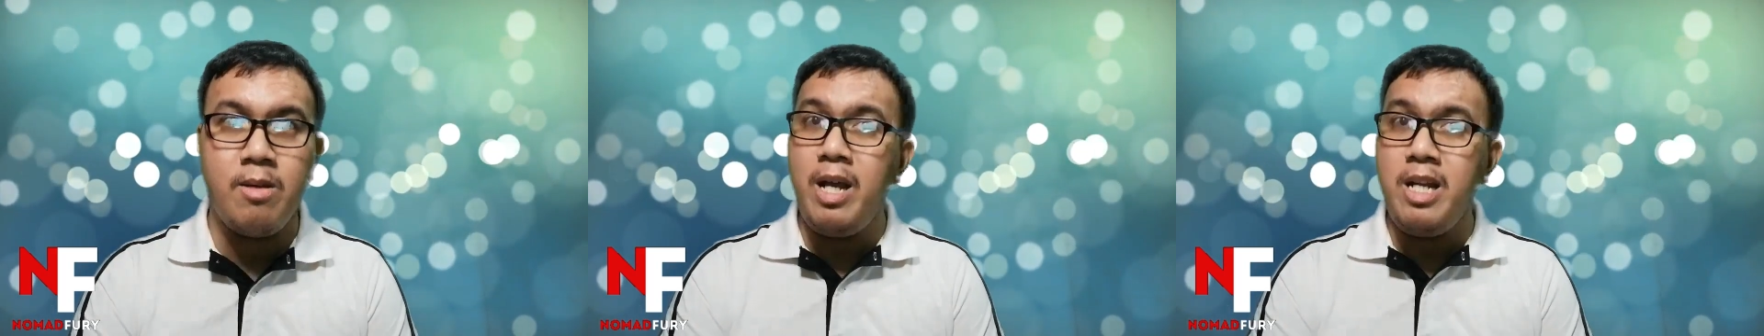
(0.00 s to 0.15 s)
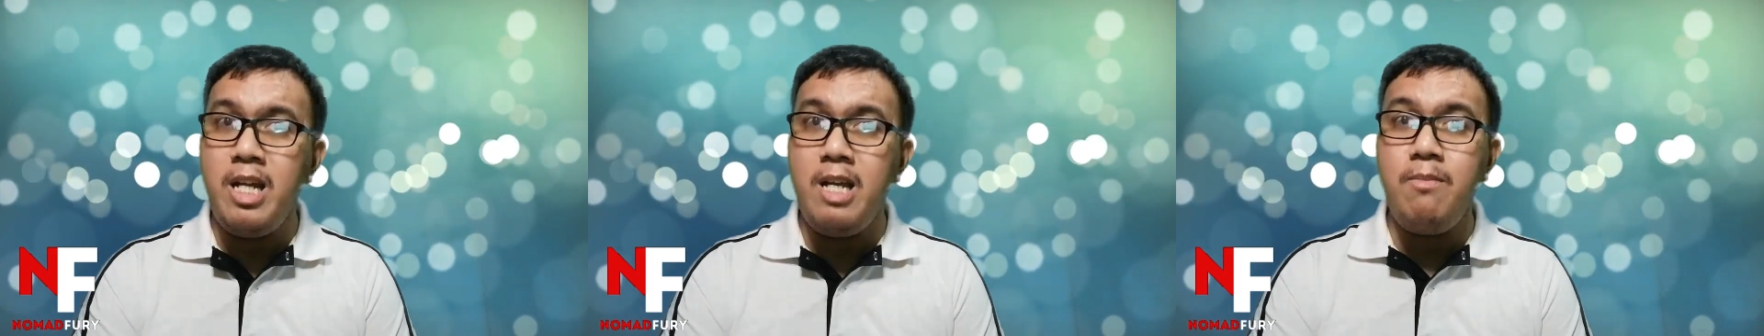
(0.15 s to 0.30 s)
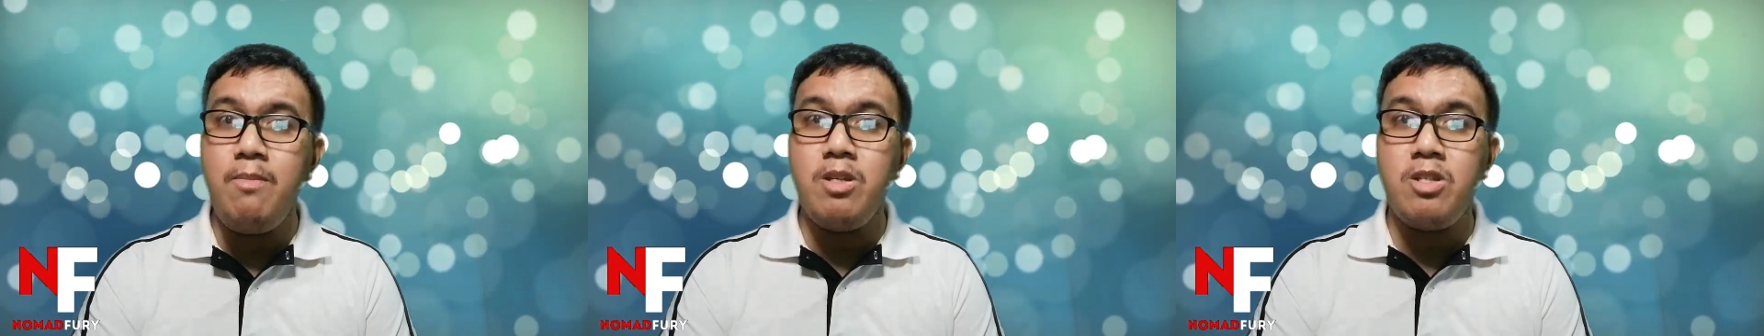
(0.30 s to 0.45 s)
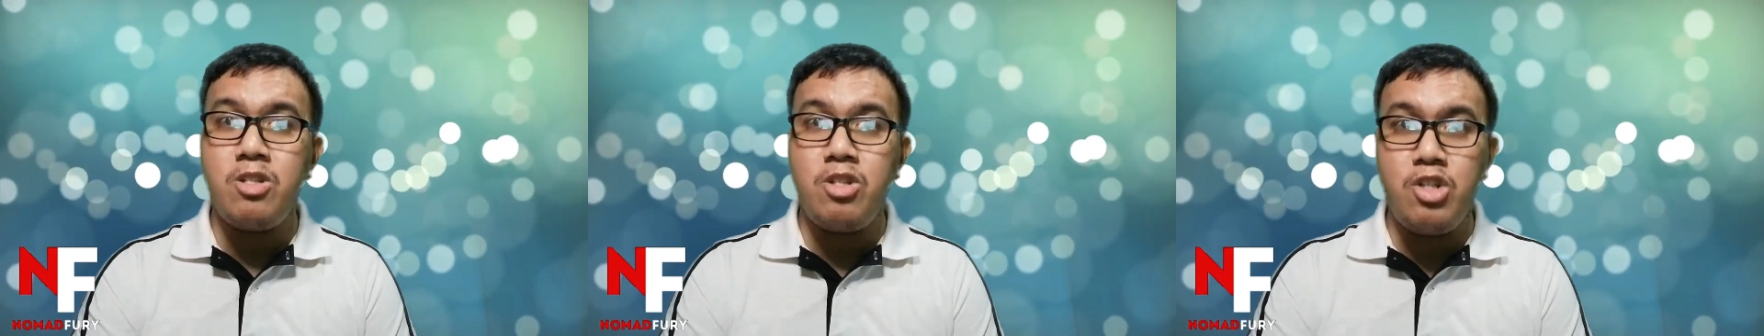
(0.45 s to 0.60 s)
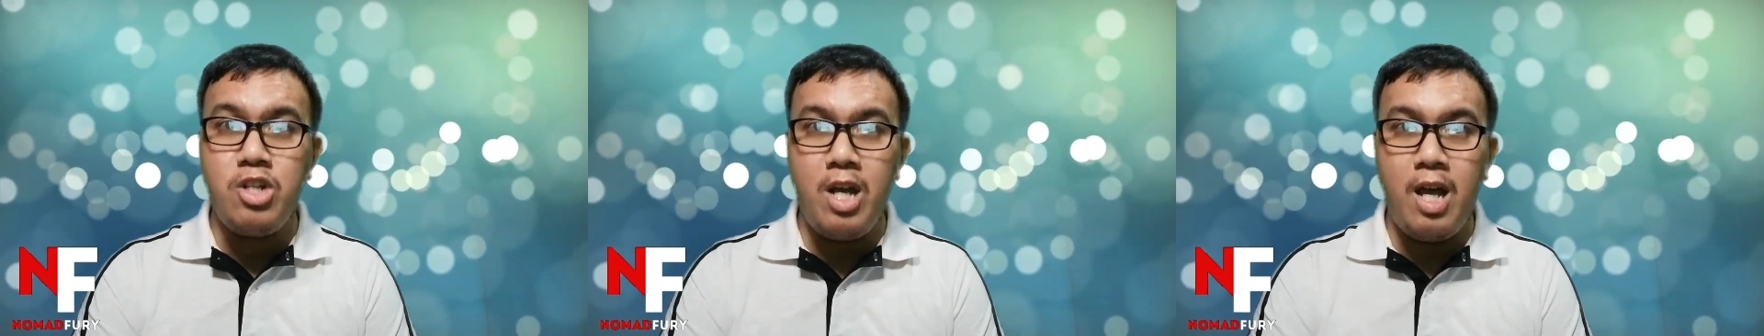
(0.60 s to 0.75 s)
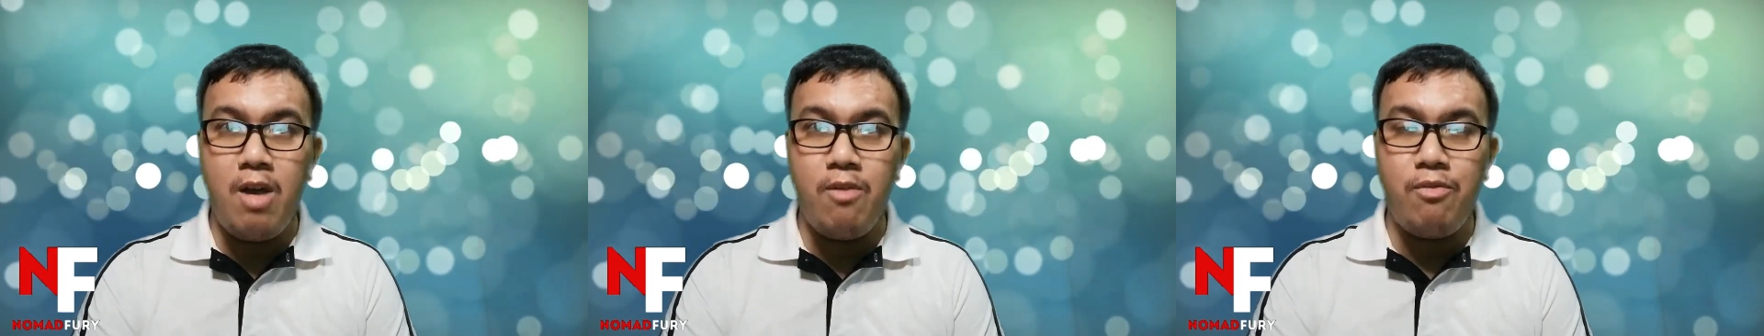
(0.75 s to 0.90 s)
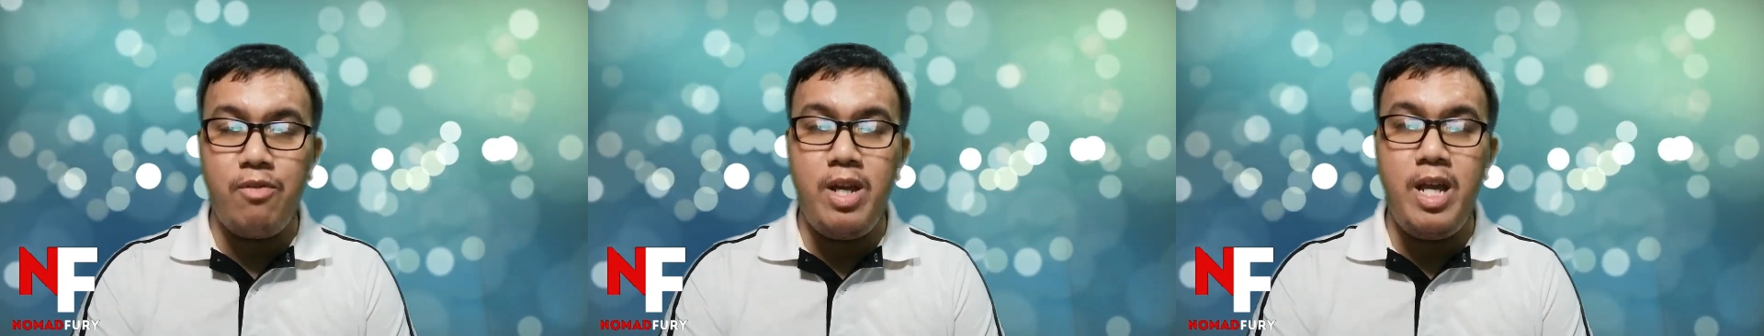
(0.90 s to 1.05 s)
My name is
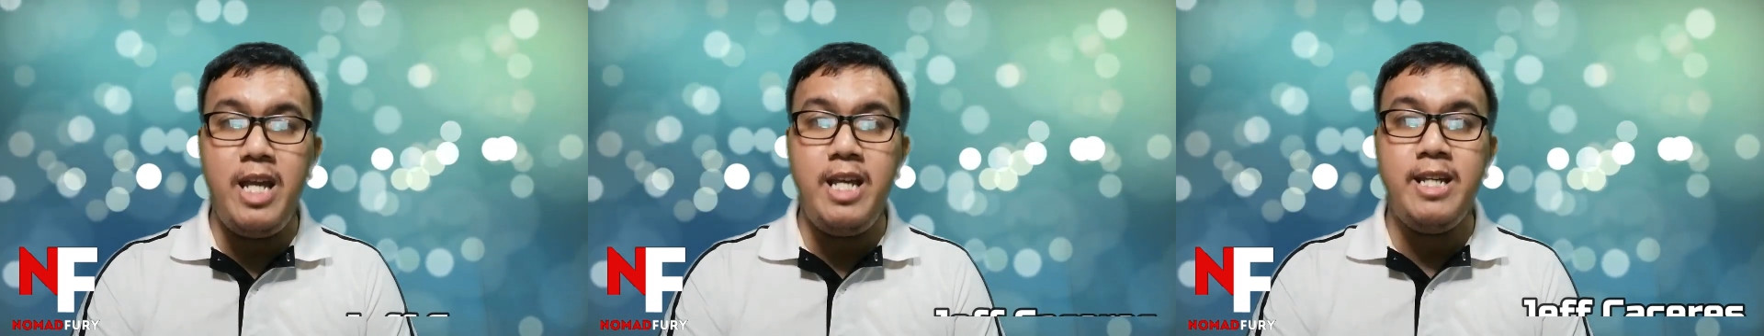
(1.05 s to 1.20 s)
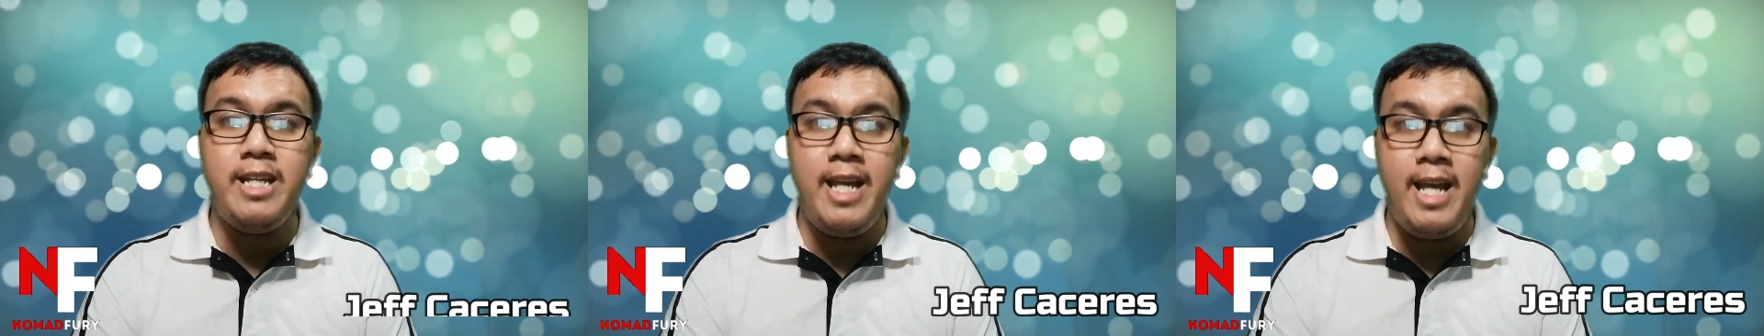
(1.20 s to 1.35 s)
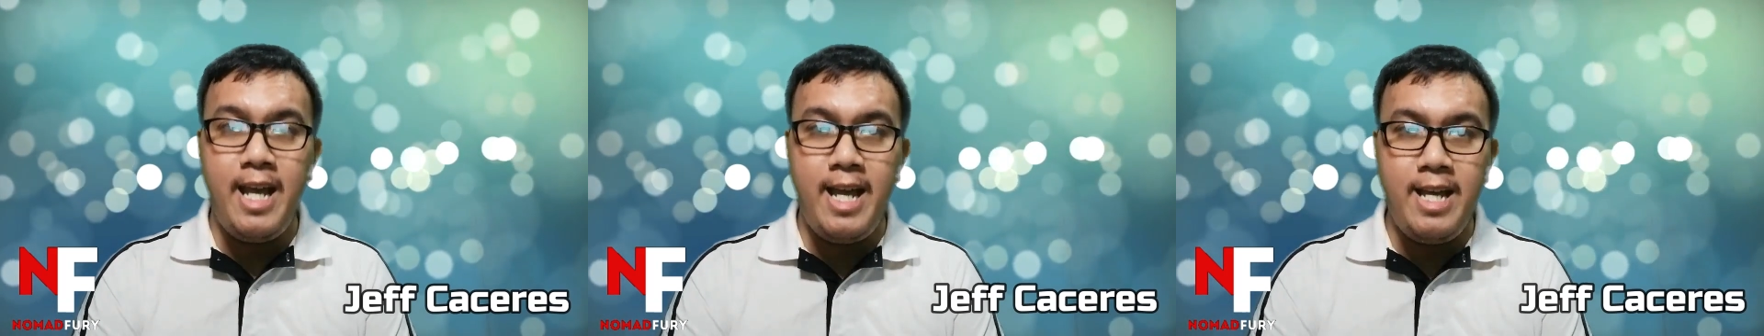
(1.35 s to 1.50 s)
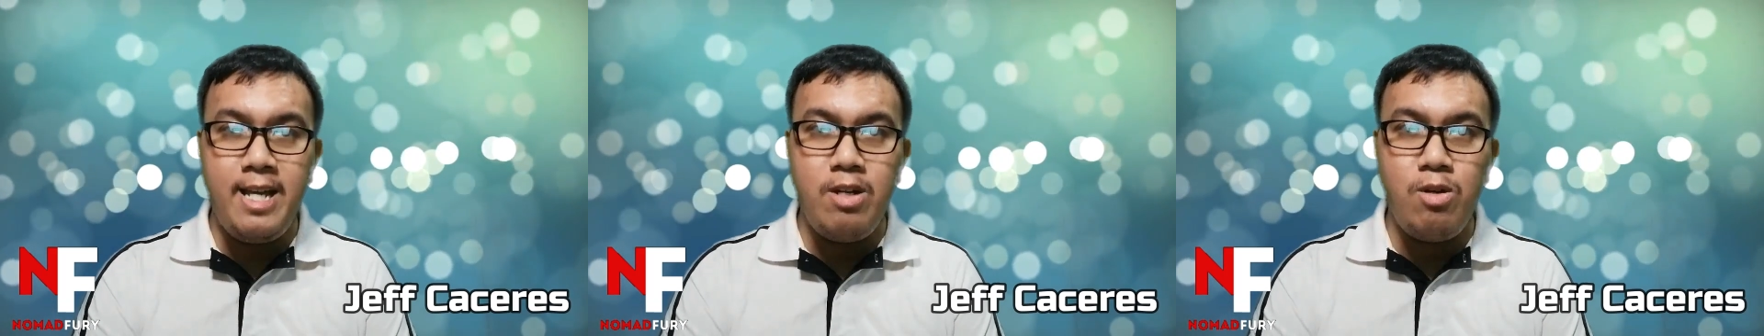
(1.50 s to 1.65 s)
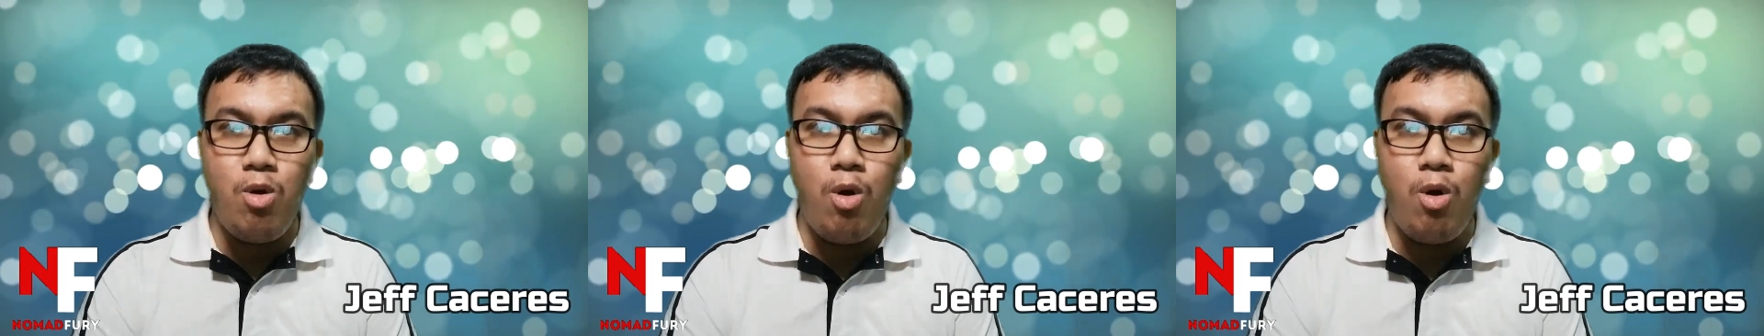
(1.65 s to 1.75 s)
Jeff, aka